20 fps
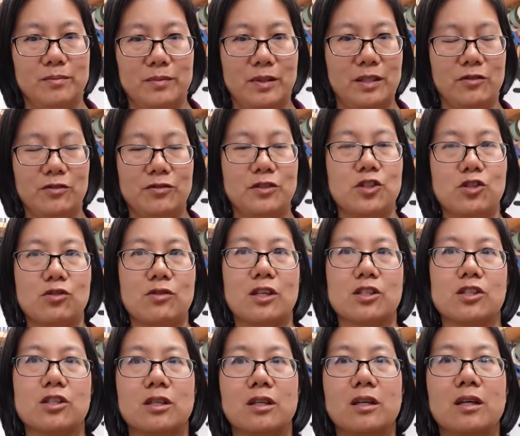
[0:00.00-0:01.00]

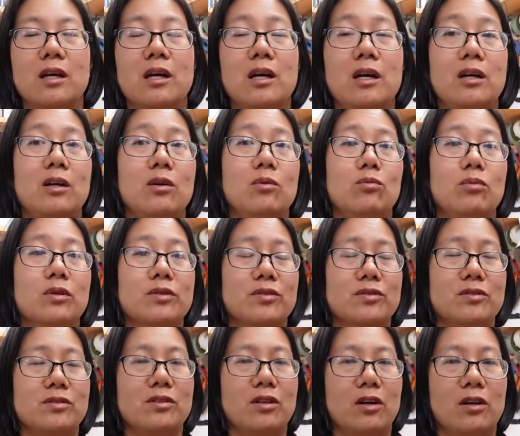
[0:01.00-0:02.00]
infrastructure was
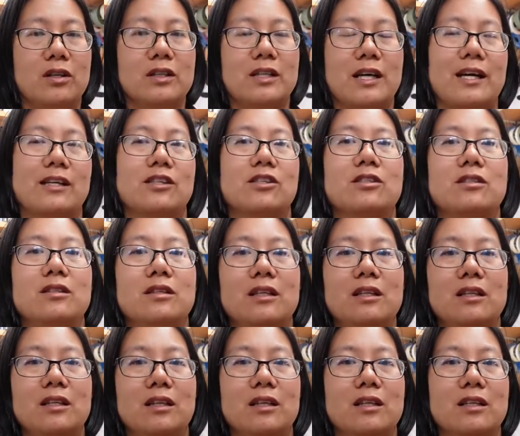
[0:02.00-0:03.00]
not
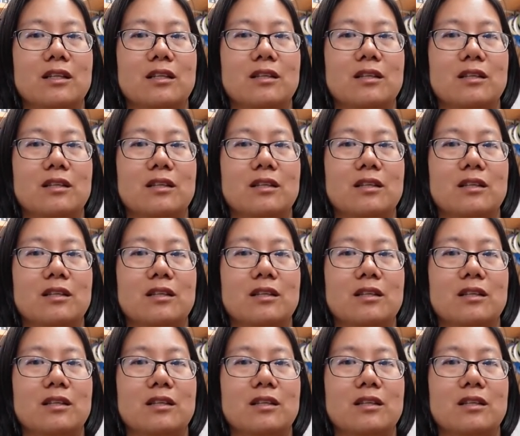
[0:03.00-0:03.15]
actually